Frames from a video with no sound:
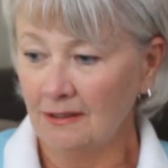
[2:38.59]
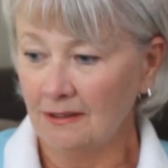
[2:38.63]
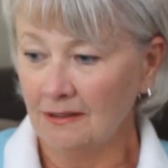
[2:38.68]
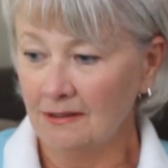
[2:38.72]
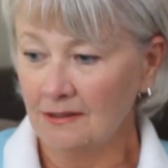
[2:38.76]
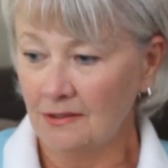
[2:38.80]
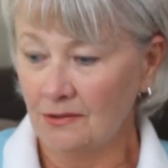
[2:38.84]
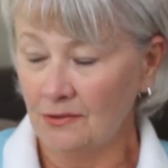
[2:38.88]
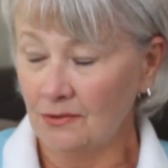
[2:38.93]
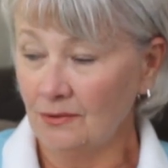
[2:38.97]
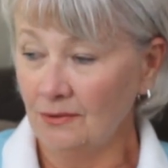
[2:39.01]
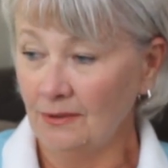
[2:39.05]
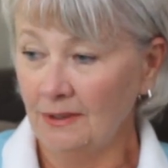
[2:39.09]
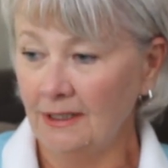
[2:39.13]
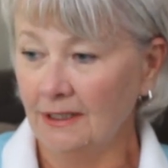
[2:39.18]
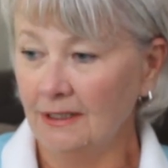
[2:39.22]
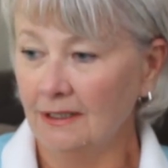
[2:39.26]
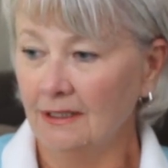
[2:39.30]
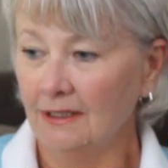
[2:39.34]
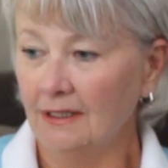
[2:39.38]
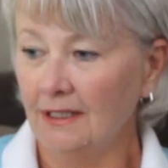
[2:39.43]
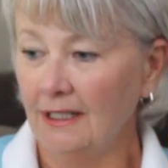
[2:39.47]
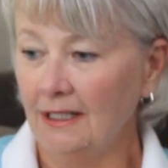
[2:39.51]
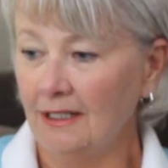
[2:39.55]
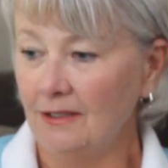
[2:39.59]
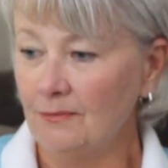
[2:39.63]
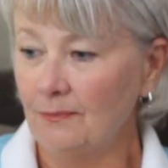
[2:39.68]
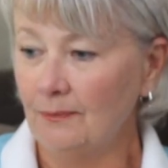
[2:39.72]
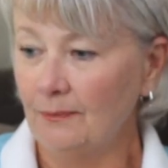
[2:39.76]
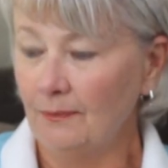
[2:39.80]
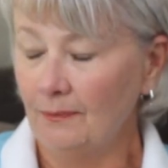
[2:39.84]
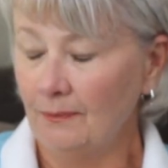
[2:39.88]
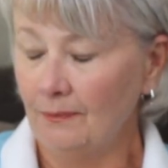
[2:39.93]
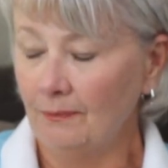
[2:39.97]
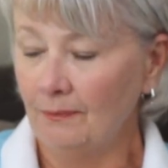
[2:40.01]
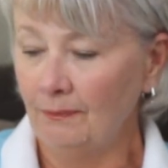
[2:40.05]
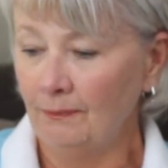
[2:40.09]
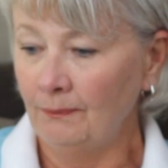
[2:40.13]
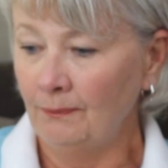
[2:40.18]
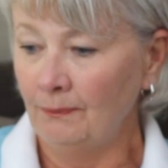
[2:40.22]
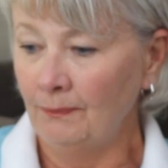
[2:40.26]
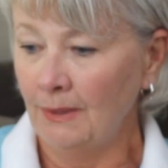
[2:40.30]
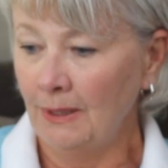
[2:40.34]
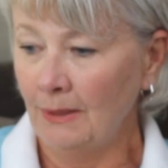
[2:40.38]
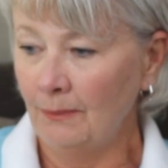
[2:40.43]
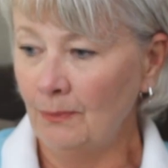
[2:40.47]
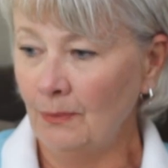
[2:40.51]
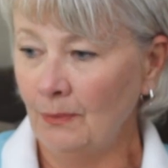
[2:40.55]
surreal, and
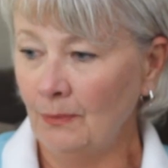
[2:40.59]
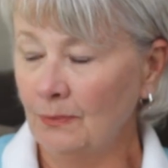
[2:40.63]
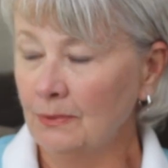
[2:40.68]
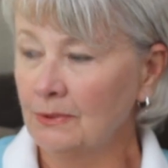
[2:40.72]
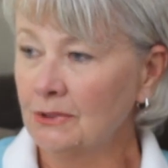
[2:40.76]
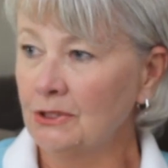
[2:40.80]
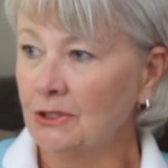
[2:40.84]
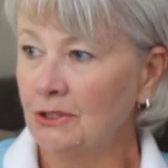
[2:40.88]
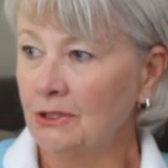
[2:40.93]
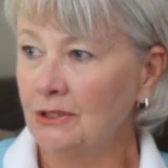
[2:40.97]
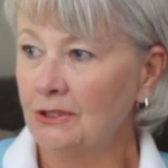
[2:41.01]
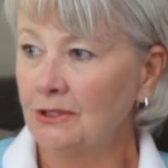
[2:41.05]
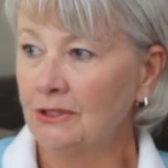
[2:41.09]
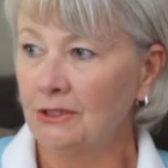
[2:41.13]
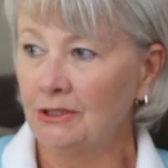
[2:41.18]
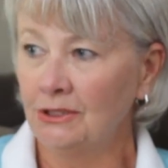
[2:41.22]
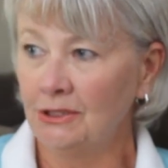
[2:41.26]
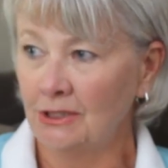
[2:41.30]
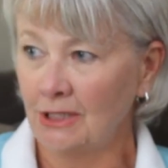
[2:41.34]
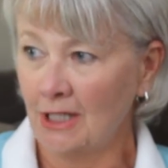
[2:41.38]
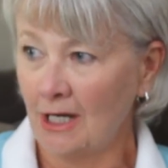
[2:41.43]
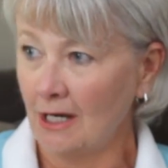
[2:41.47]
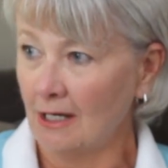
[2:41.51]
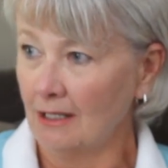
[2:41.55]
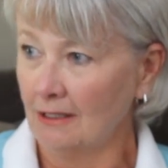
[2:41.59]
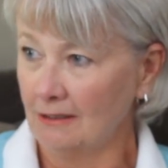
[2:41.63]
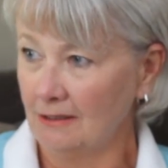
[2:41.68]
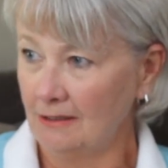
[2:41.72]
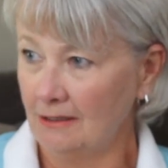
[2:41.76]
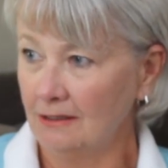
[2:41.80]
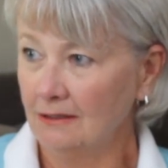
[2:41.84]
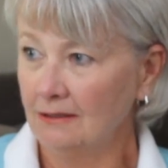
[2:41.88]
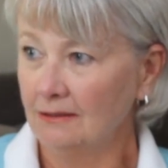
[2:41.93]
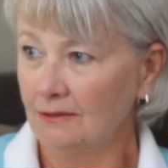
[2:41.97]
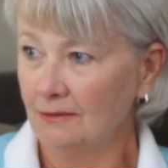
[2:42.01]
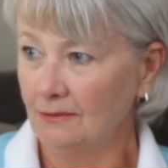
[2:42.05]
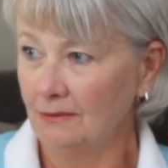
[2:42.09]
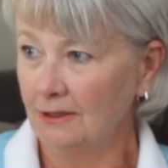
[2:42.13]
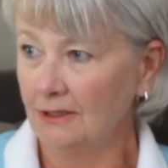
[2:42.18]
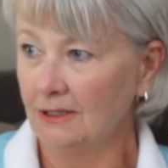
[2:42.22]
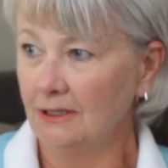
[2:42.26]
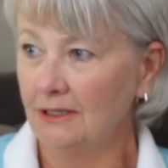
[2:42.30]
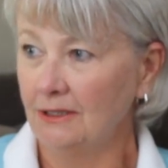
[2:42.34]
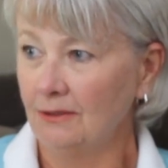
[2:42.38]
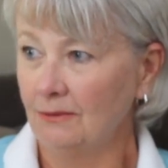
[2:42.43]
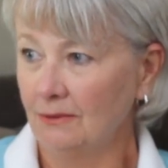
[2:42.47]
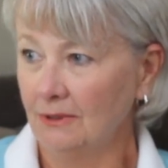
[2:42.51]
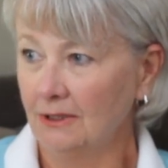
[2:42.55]
people were shocked,
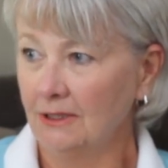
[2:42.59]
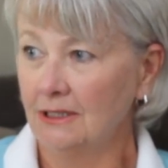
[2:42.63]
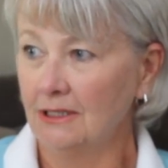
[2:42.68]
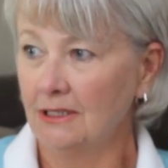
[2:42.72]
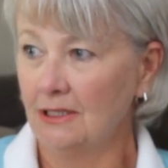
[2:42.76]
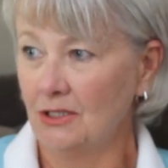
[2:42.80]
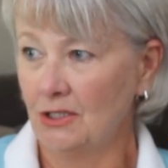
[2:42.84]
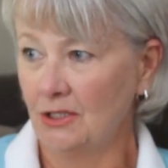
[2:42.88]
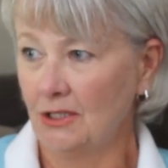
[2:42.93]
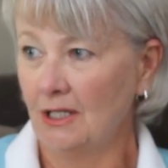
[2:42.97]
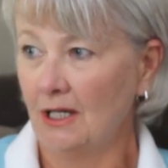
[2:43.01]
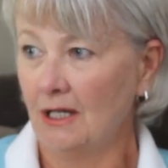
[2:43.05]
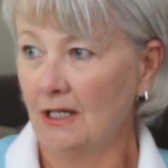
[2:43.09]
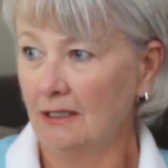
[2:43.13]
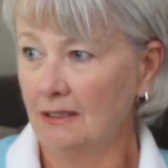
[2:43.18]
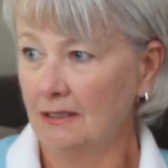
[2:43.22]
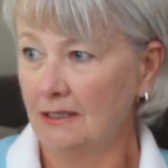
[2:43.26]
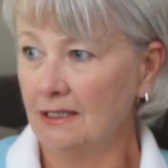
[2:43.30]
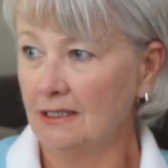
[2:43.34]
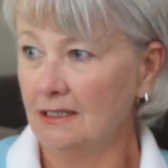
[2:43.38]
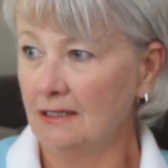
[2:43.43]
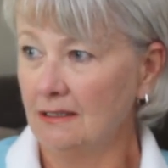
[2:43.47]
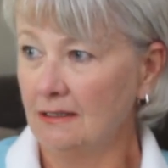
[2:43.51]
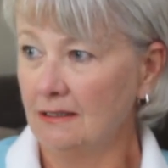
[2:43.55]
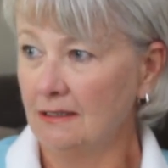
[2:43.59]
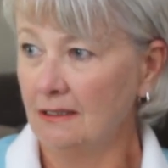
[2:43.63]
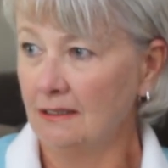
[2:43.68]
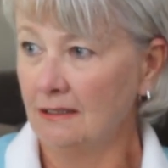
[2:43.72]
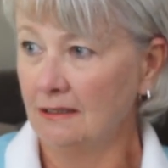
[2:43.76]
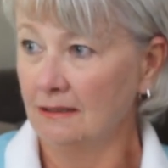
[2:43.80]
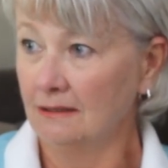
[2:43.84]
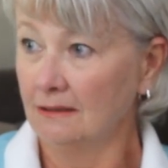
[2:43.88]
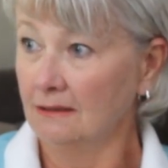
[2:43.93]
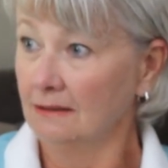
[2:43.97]
really, really shocked and